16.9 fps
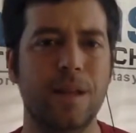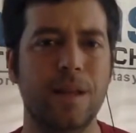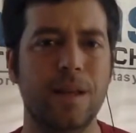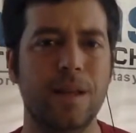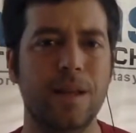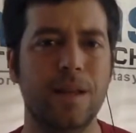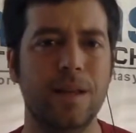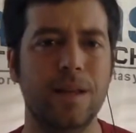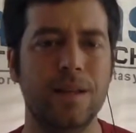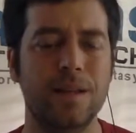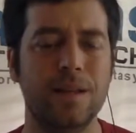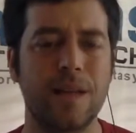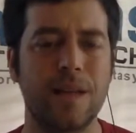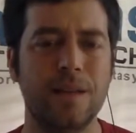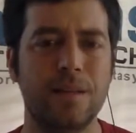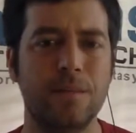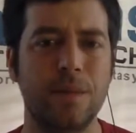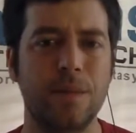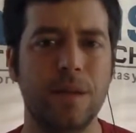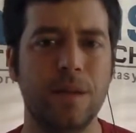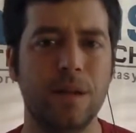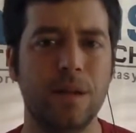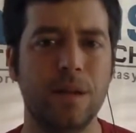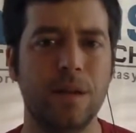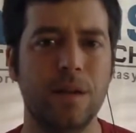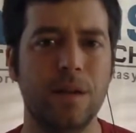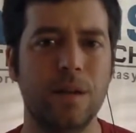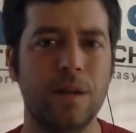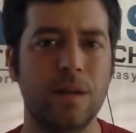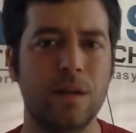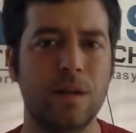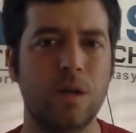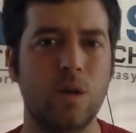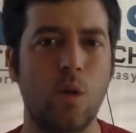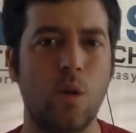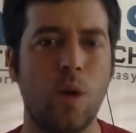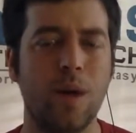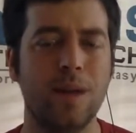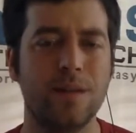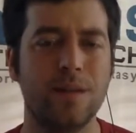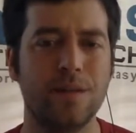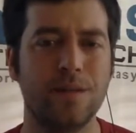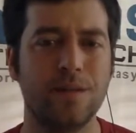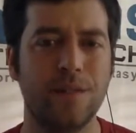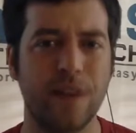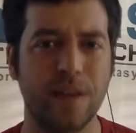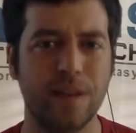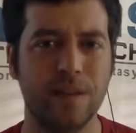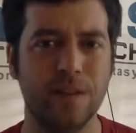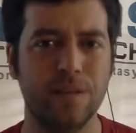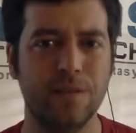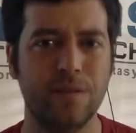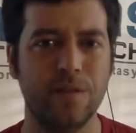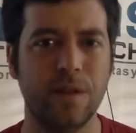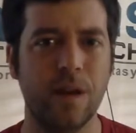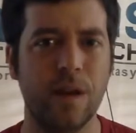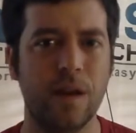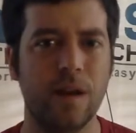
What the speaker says: He just hasn't been quite as effective.